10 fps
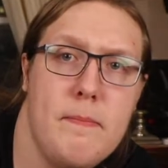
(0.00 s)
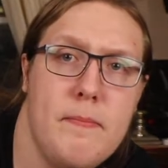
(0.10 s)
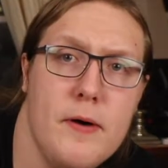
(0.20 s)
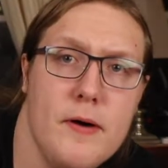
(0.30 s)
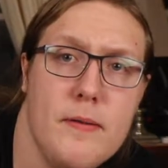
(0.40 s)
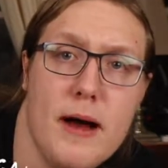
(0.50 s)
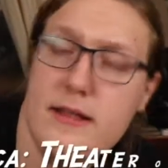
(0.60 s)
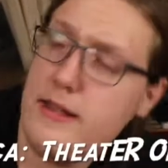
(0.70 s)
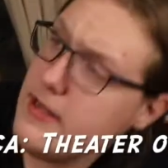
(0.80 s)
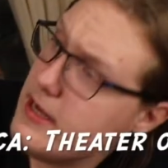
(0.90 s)
Boom.
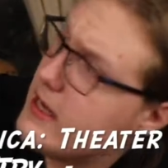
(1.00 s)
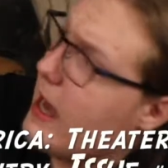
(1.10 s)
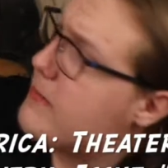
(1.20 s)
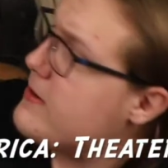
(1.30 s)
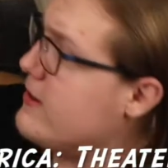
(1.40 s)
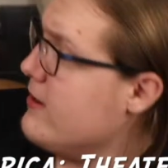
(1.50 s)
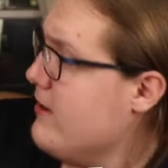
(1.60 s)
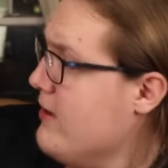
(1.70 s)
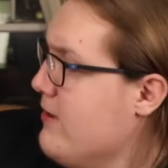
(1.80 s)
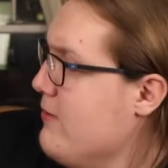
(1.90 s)
Is this a Captain...
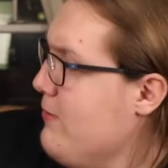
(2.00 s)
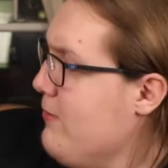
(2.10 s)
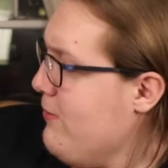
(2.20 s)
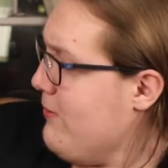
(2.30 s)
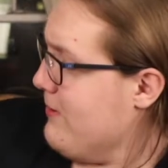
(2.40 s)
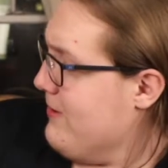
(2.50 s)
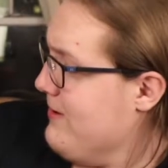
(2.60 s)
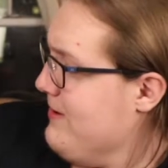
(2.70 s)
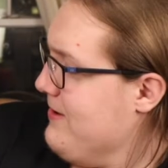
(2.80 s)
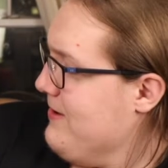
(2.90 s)
Ooh!
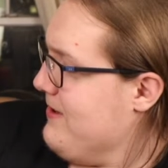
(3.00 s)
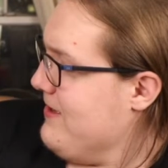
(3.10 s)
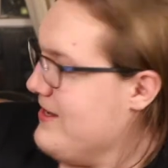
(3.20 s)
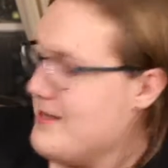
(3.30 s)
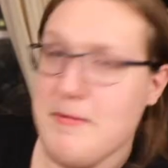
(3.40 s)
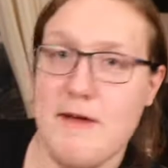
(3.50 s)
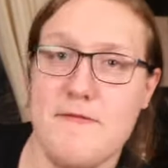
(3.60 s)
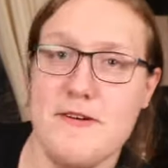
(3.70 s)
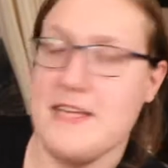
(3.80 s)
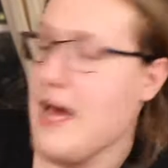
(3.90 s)
This is my
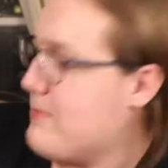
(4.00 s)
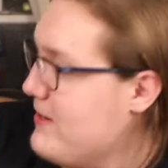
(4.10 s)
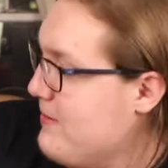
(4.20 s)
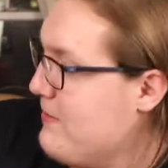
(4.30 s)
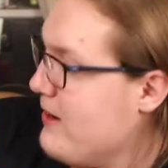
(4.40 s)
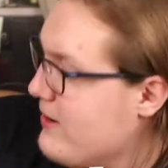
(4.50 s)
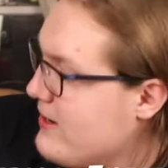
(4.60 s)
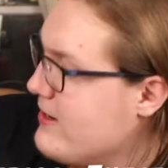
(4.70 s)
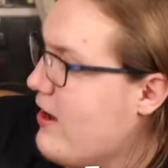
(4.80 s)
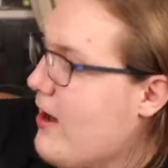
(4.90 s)
first Captain
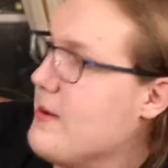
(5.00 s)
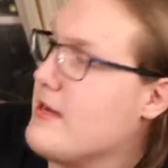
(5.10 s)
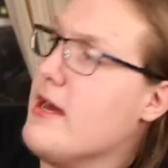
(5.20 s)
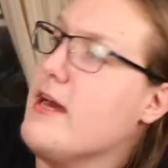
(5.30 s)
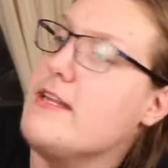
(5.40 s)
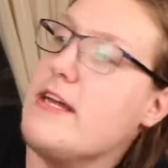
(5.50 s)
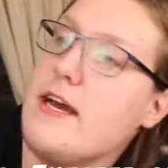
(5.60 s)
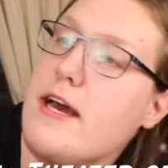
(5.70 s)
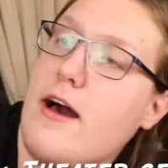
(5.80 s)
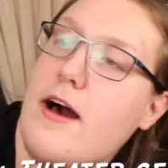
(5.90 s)
America comic. It's
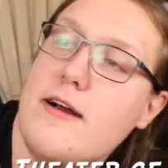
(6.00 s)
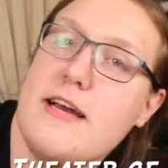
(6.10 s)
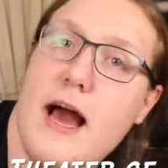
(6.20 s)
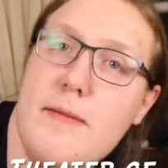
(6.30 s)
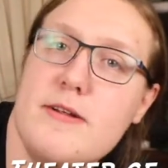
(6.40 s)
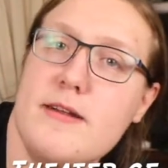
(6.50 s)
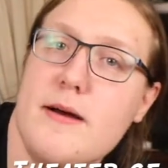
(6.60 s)
a Captain